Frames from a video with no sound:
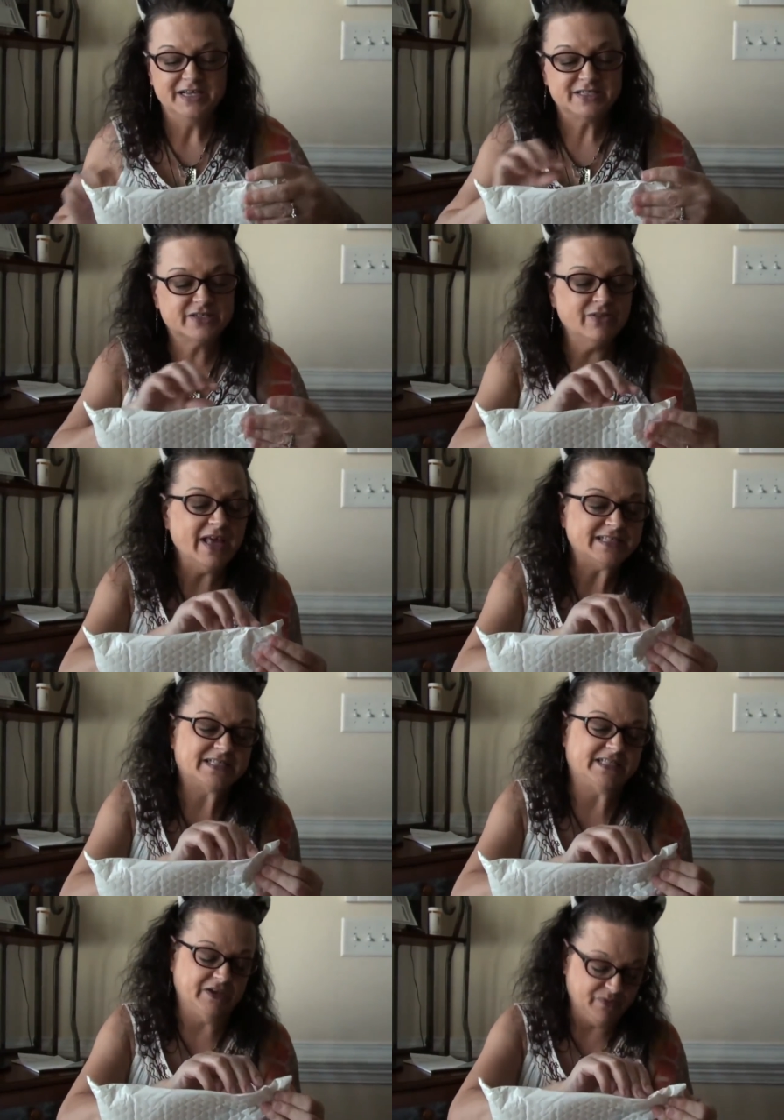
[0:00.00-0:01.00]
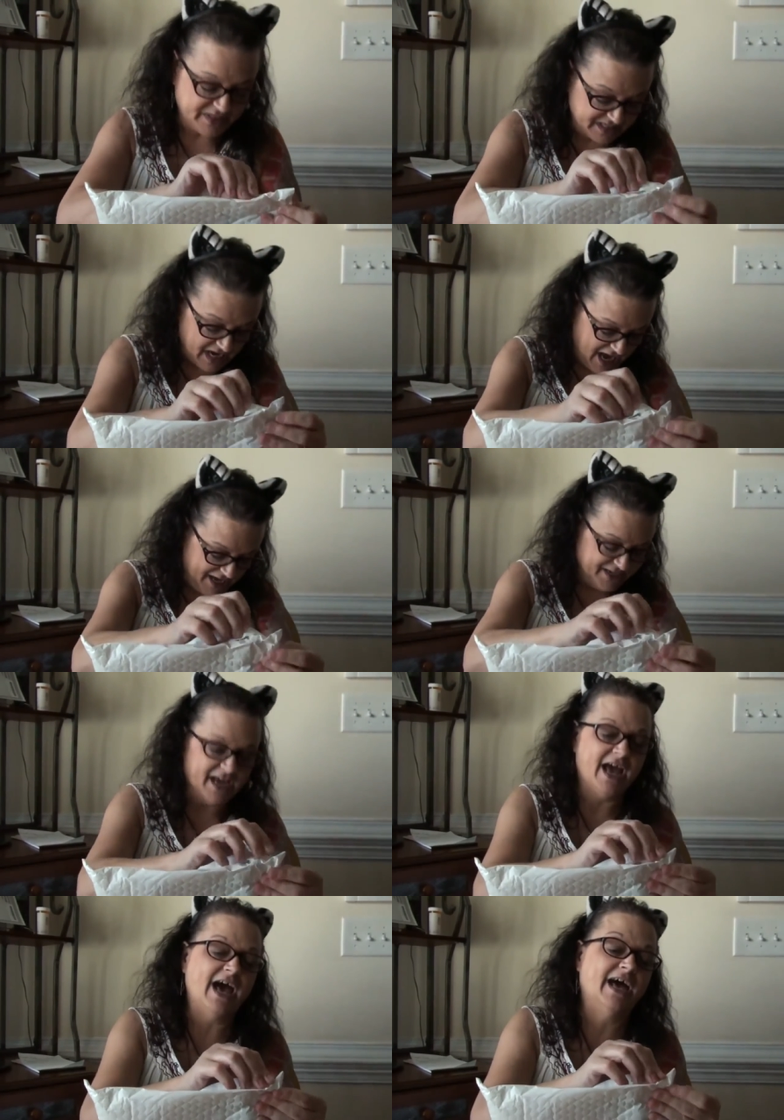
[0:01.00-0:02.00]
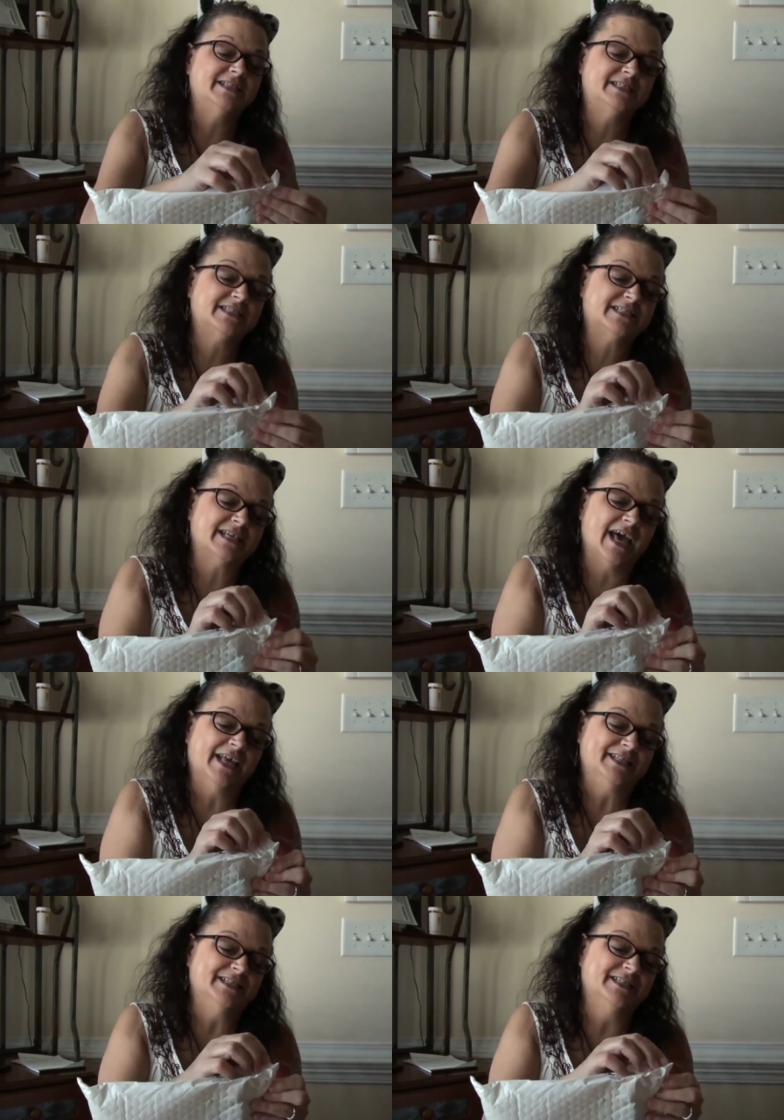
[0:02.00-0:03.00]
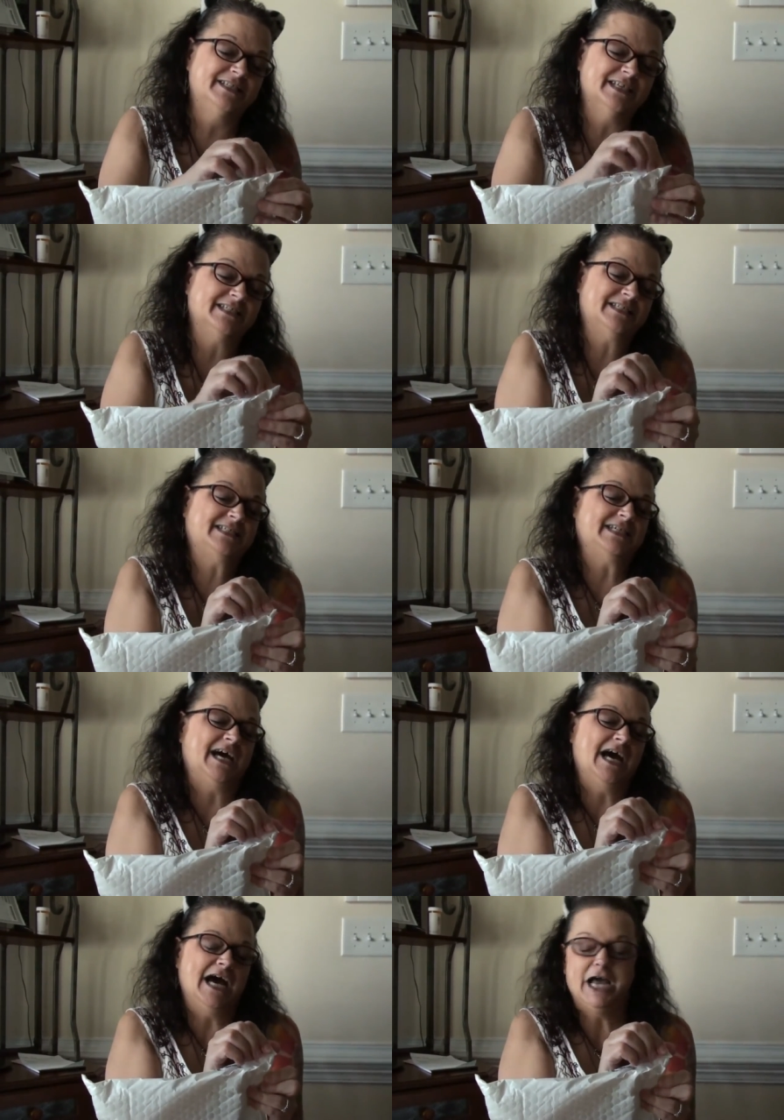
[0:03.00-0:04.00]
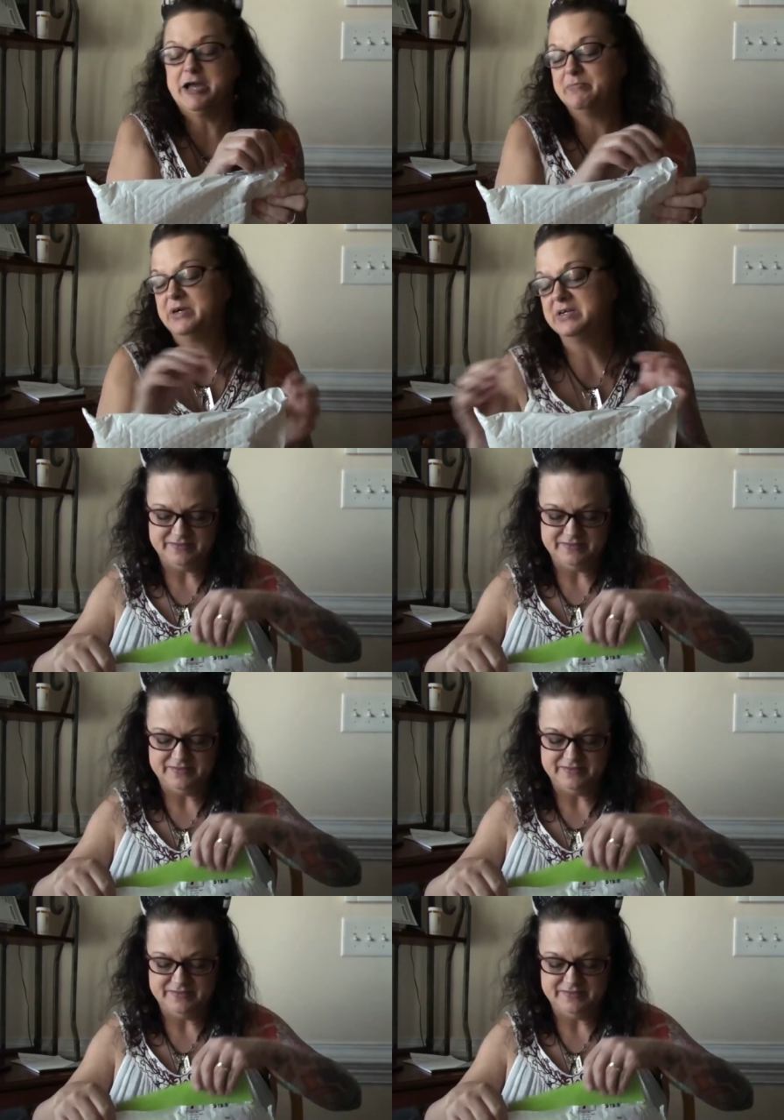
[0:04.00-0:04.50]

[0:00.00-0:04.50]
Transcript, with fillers: So let's see what Tanya had to send this time.